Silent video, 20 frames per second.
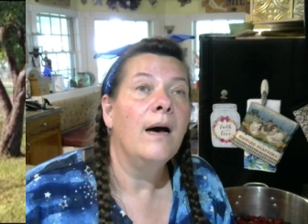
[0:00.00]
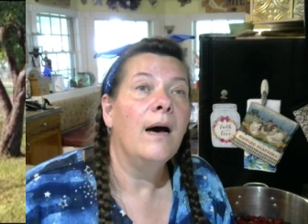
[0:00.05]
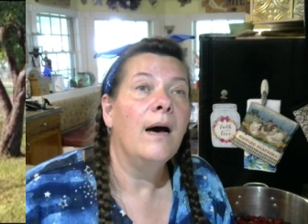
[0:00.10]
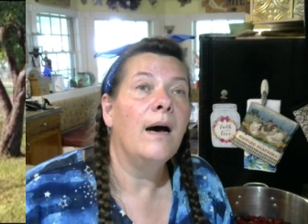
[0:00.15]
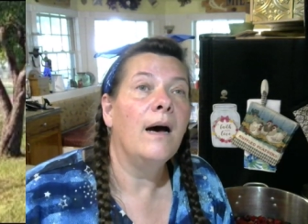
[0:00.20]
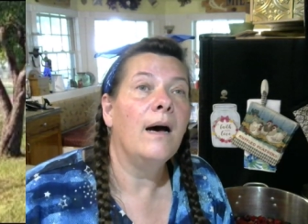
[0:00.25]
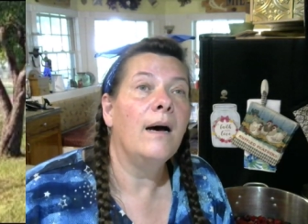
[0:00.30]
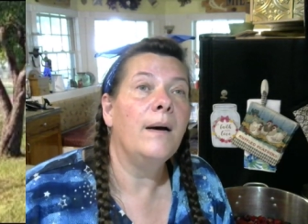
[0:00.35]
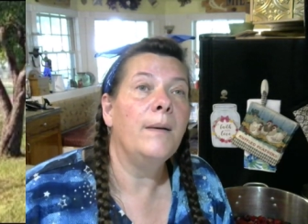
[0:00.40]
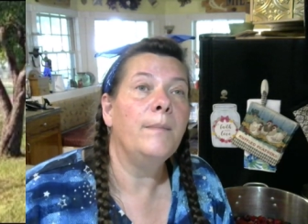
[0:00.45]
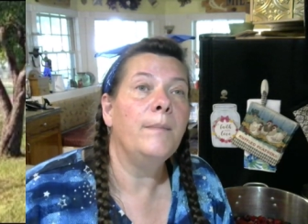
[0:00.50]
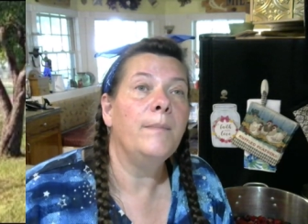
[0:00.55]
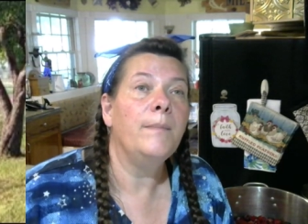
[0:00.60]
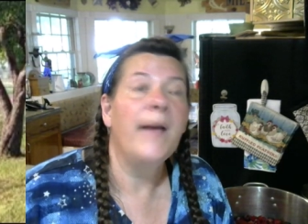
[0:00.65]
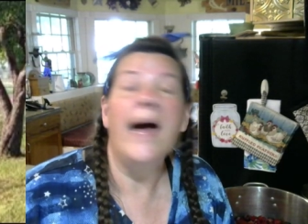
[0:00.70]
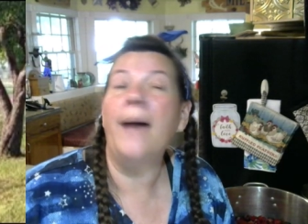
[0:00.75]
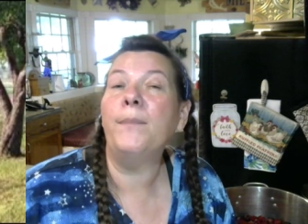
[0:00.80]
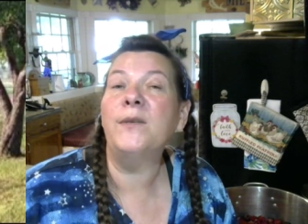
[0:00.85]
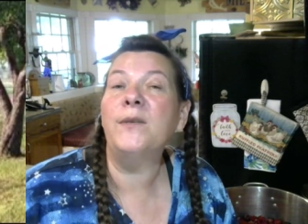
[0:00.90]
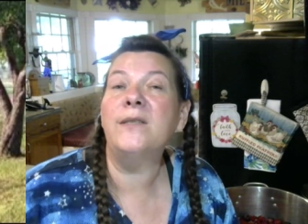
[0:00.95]
um,
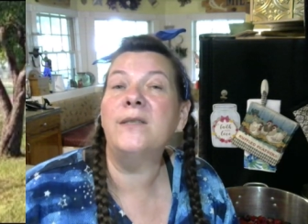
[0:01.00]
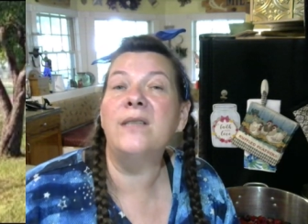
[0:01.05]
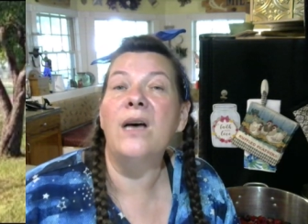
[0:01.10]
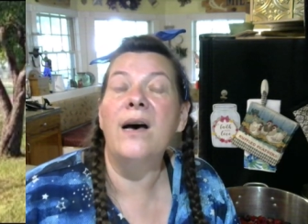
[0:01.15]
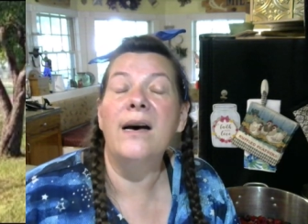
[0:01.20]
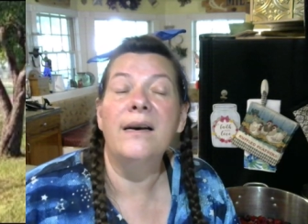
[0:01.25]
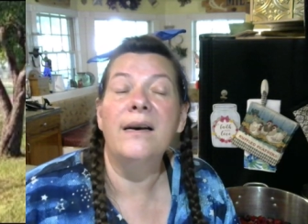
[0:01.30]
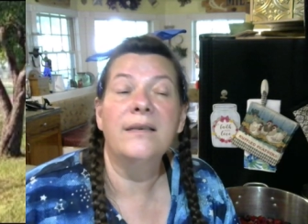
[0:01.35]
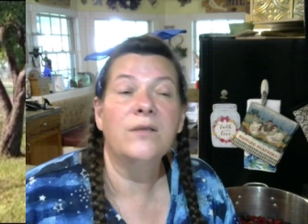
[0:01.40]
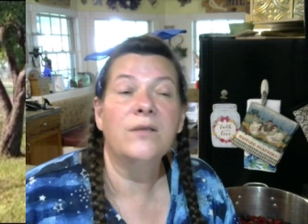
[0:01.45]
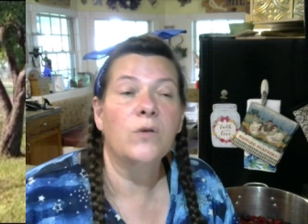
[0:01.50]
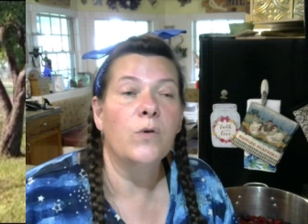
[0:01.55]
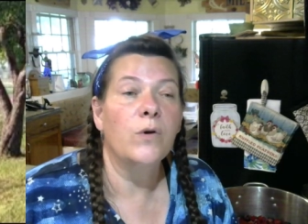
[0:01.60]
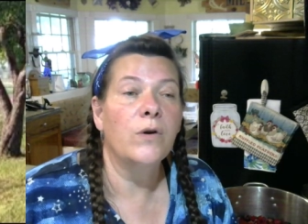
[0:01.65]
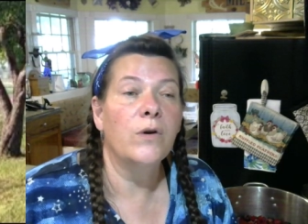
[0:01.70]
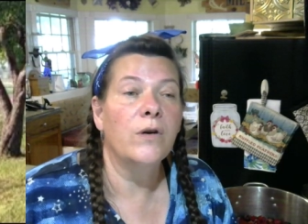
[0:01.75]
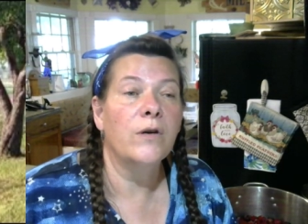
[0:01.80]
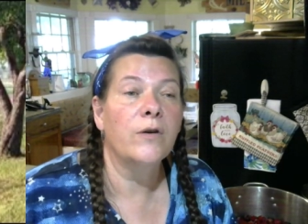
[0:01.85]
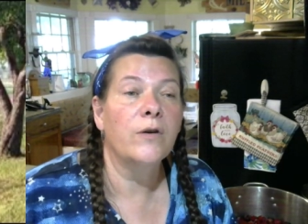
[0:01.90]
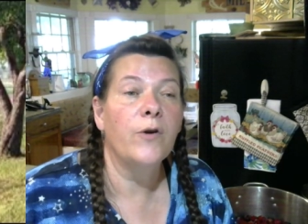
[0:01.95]
applesauce
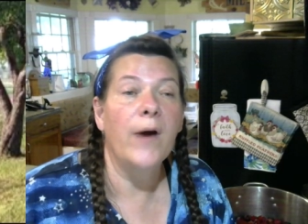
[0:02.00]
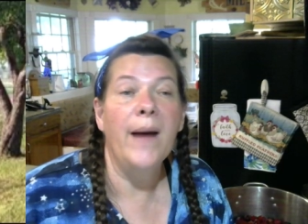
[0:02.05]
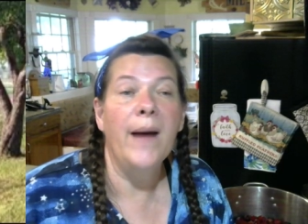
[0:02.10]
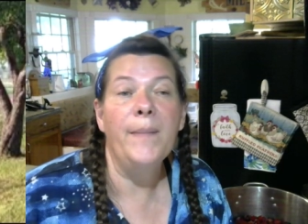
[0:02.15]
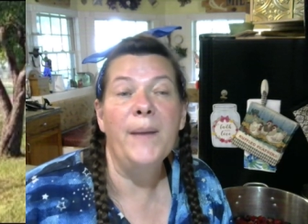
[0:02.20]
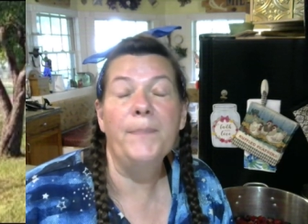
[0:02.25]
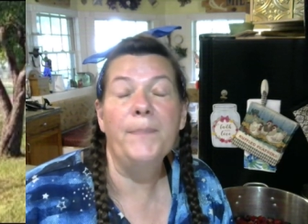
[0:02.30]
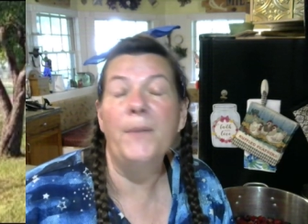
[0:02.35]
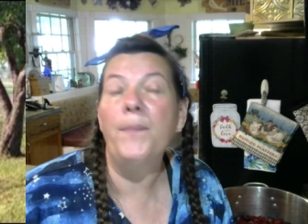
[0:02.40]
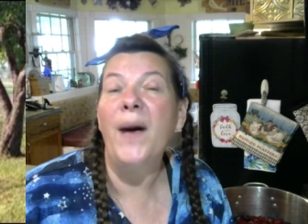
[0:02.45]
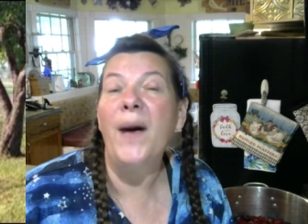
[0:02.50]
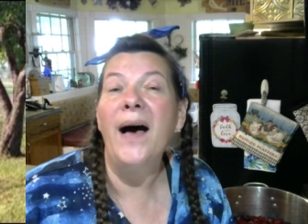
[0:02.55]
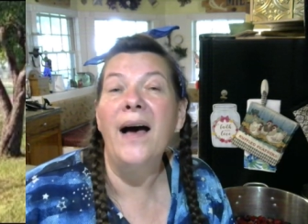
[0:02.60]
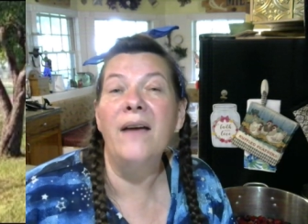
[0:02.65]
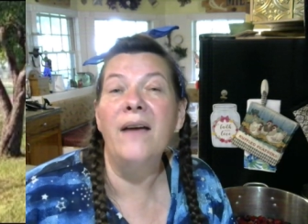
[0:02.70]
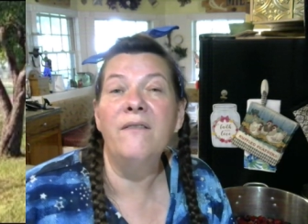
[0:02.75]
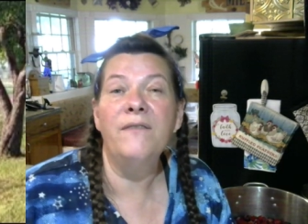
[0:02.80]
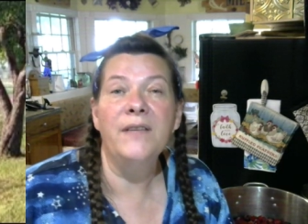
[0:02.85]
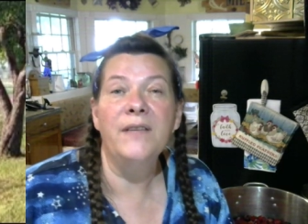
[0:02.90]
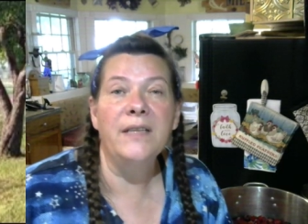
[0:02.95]
or crab apple
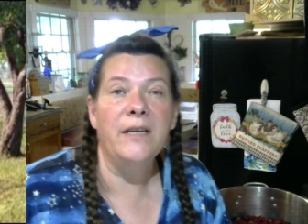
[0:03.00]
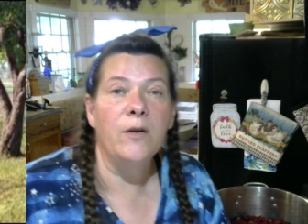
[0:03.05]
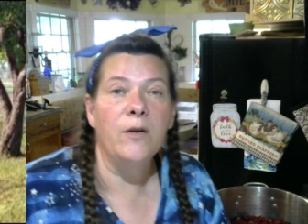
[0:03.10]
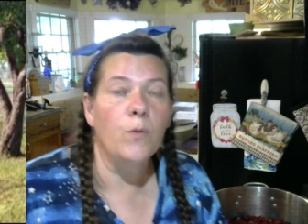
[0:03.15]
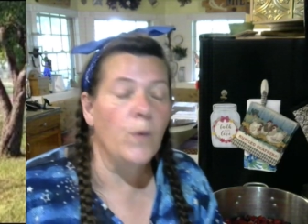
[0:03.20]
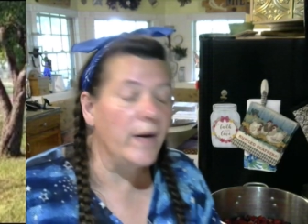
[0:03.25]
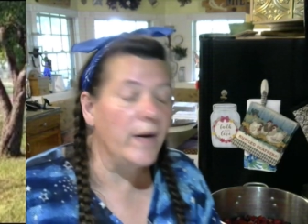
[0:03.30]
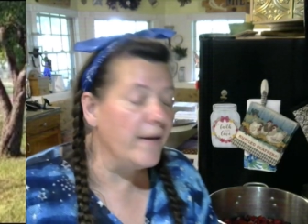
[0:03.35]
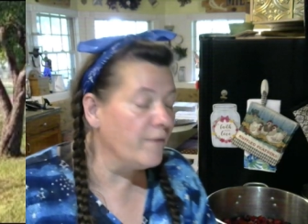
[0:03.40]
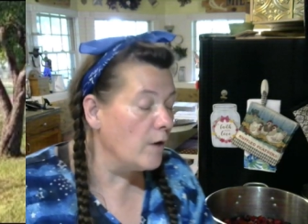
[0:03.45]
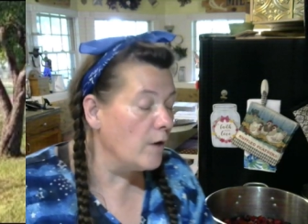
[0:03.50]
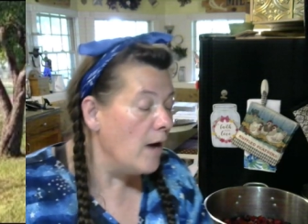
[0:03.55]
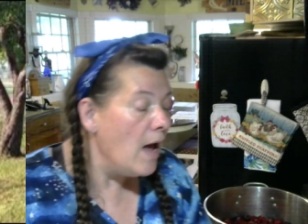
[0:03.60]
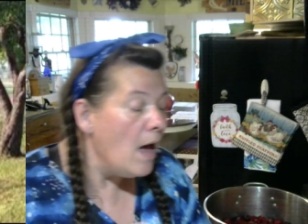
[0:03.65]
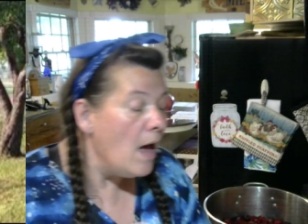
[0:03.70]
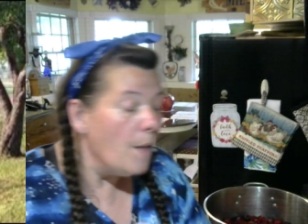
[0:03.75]
pie filling or whatever.